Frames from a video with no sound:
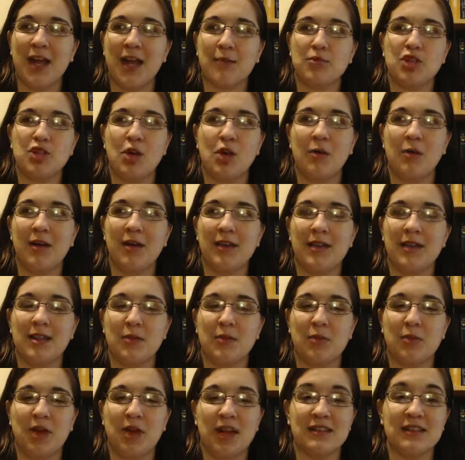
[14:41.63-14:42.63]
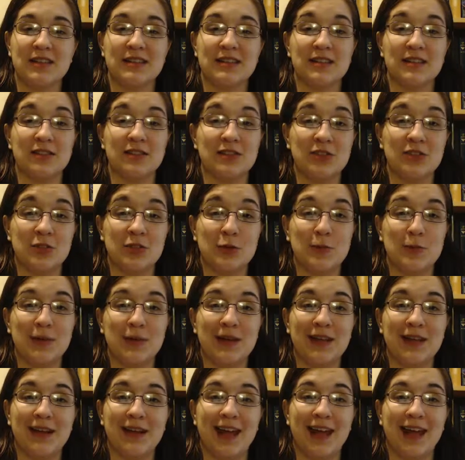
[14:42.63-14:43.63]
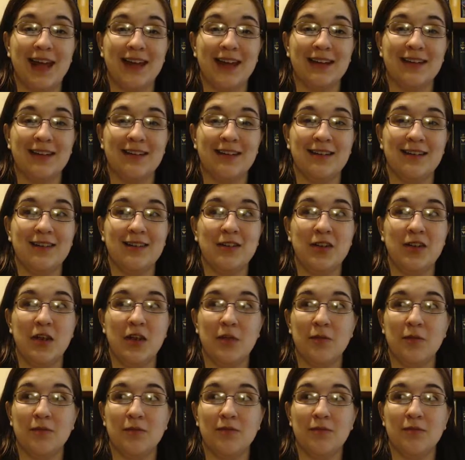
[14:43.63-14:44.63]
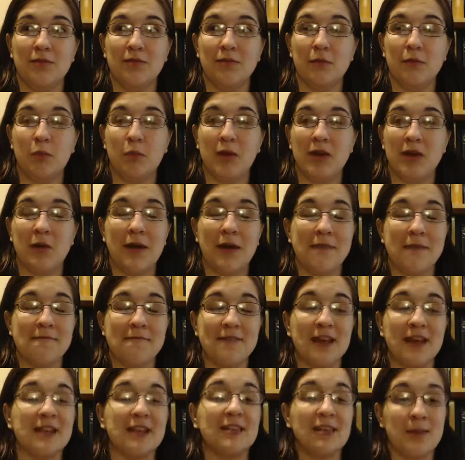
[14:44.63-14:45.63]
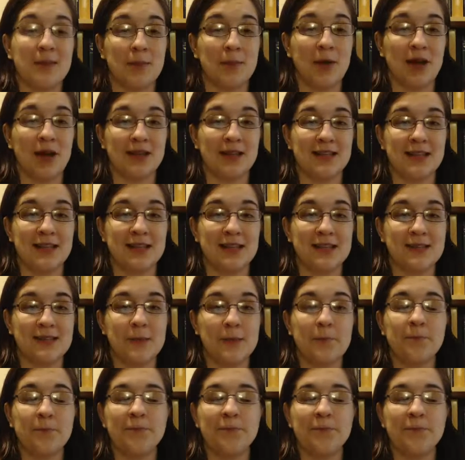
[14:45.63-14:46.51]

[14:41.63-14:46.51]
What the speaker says: I'm showing that the process is stupid and that we don't have faith in the process.